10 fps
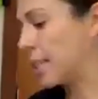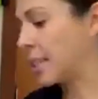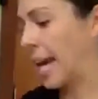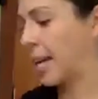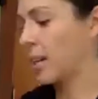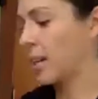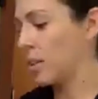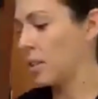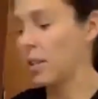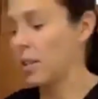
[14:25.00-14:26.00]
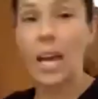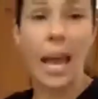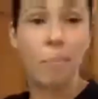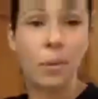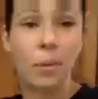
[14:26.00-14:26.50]
take
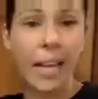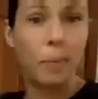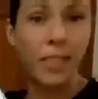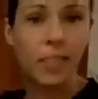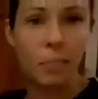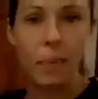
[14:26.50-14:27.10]
a blank piece of